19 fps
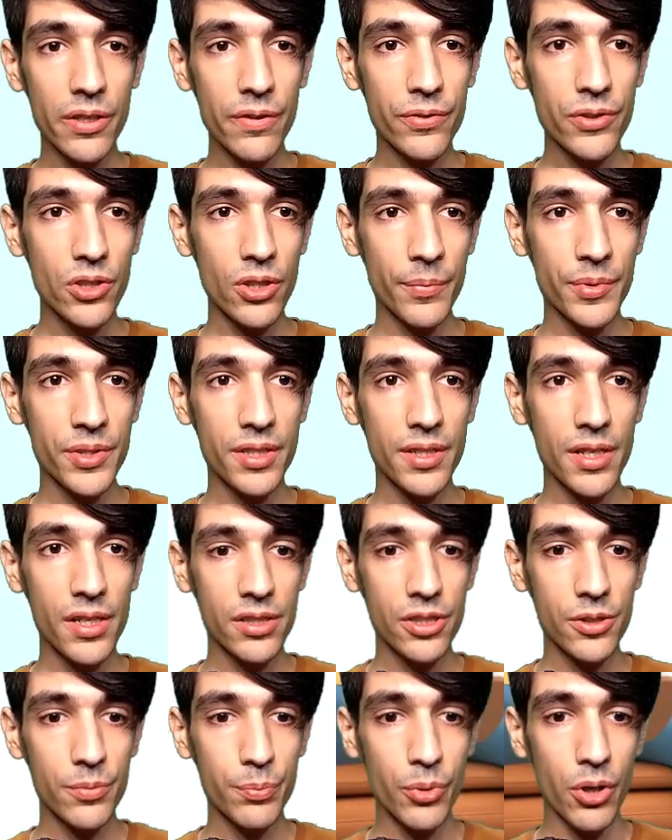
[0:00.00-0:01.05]
some
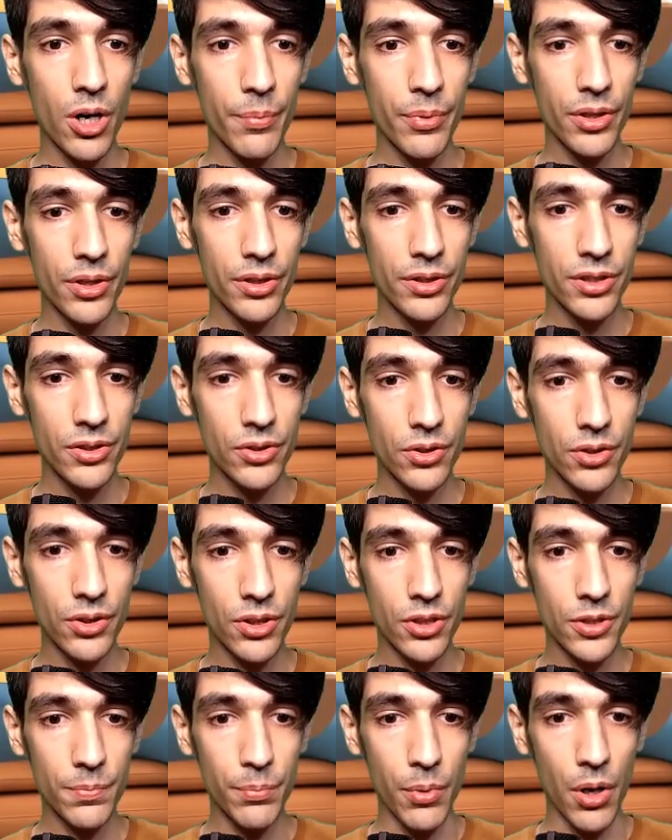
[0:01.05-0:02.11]
CSS properties to
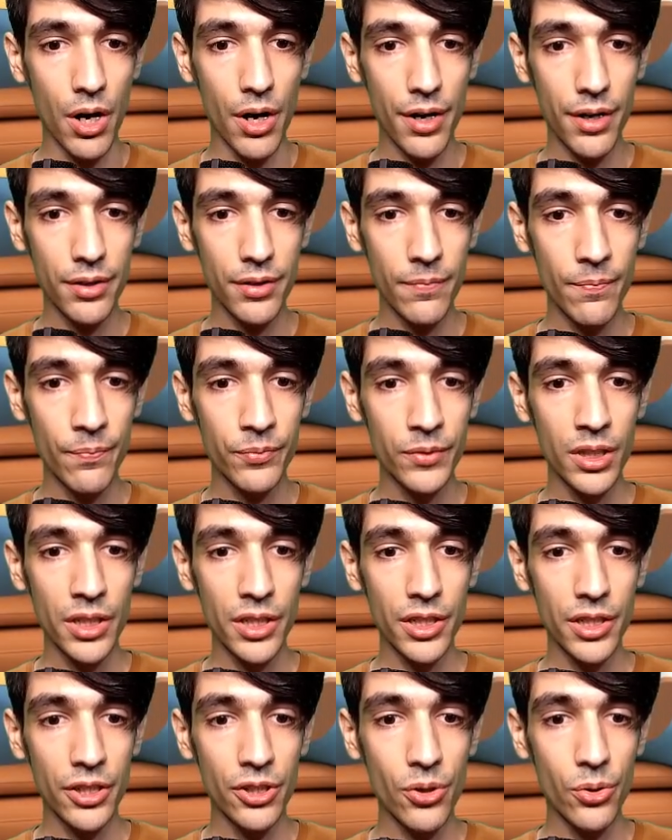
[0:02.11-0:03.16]
this button
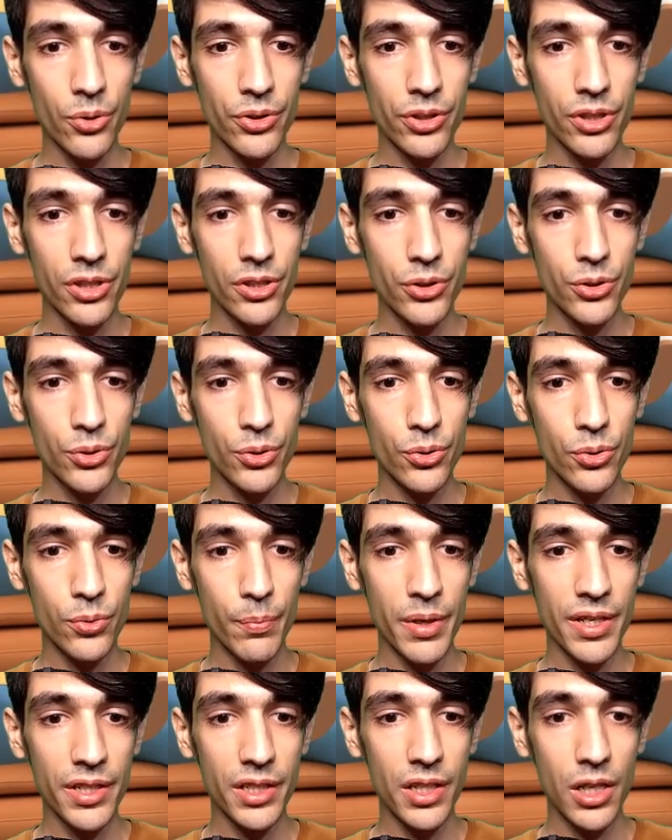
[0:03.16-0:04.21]
in order to
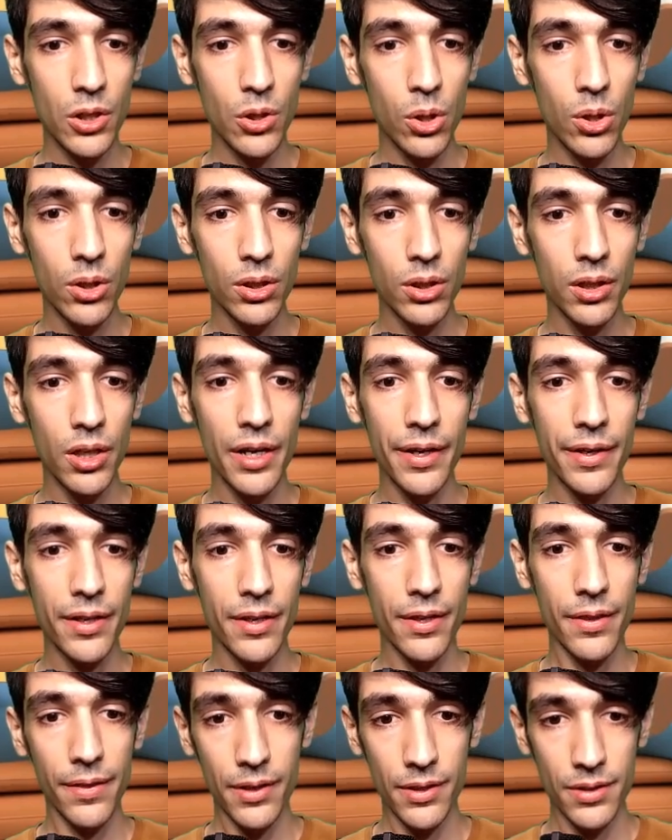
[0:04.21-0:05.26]
make it look like
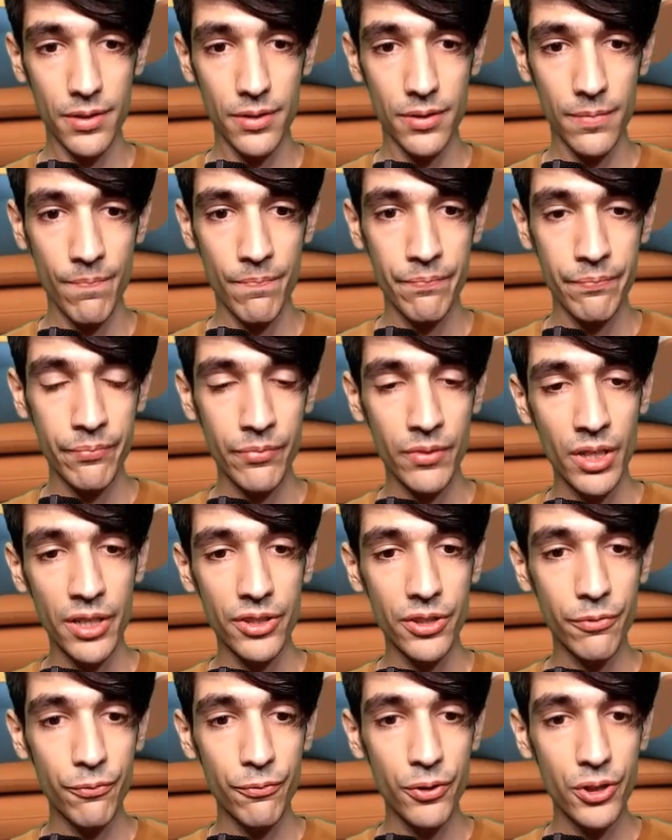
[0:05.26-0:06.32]
this. The
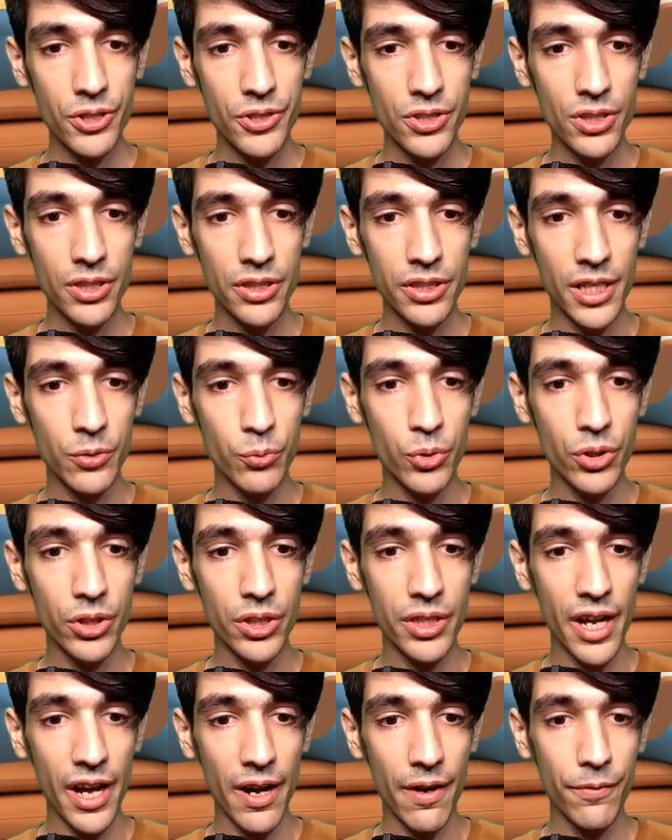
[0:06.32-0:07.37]
first thing that we
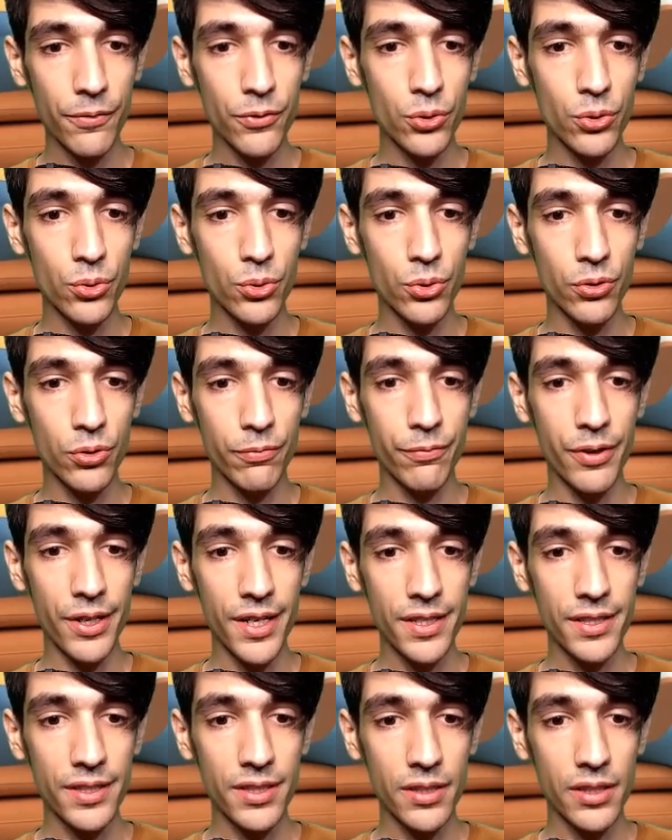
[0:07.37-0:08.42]
have to
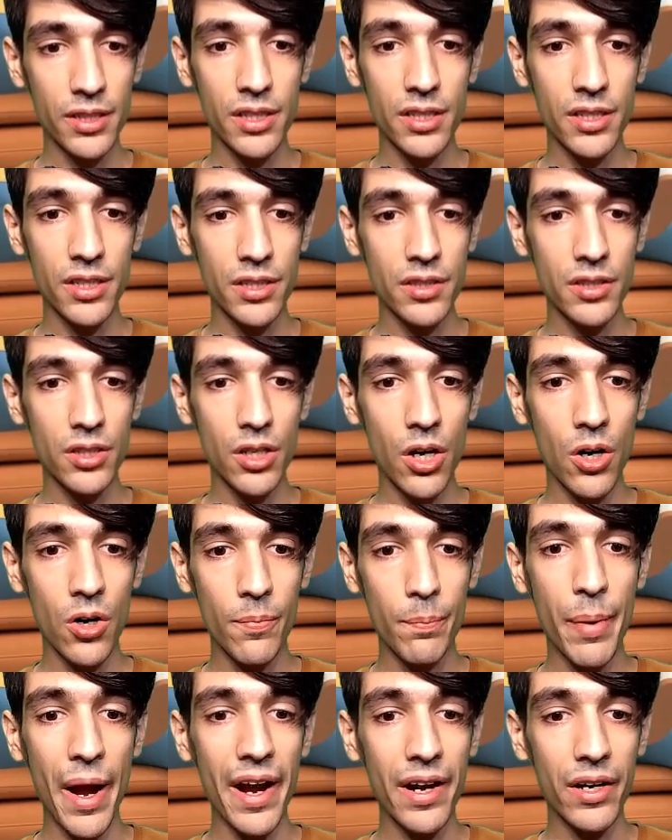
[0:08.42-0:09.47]
fix is our
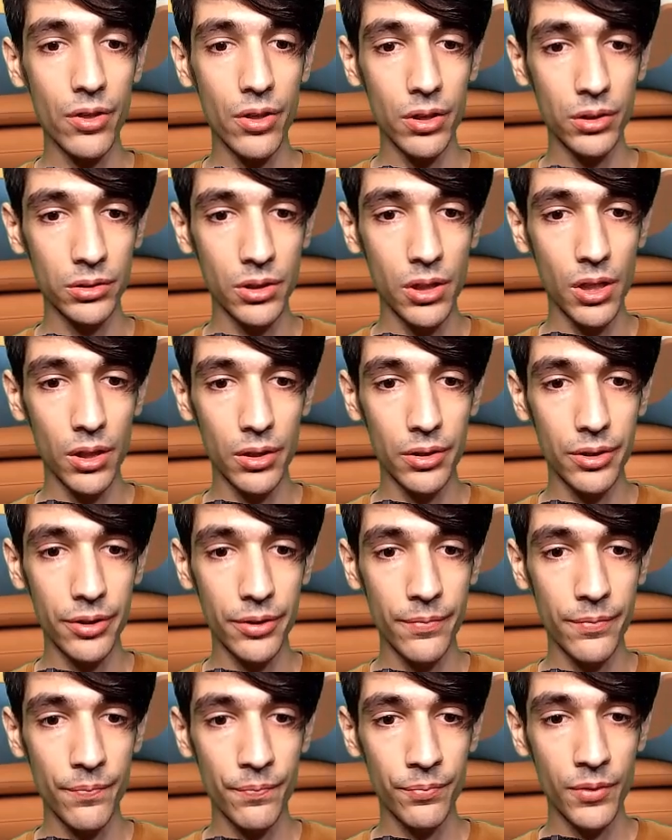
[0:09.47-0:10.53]
background color.
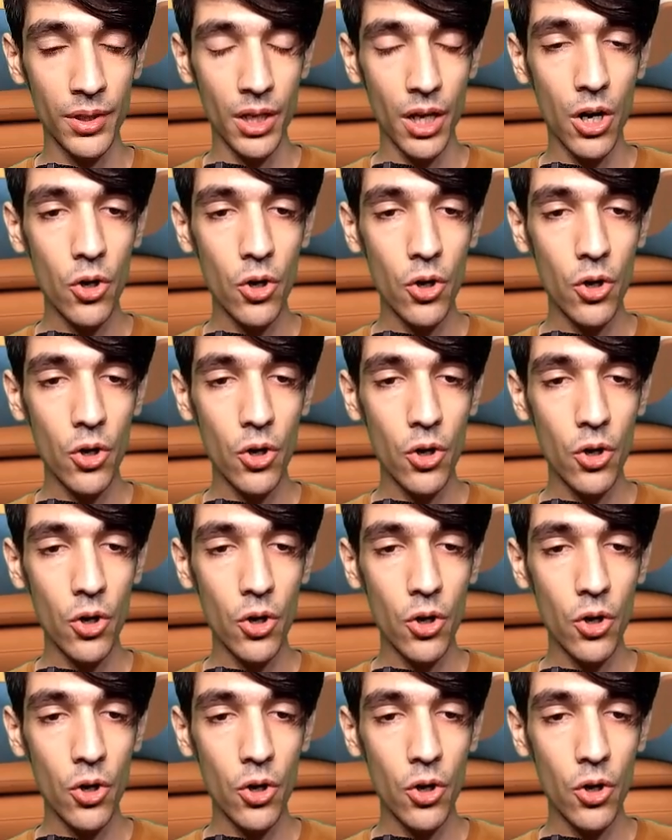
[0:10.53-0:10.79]
Our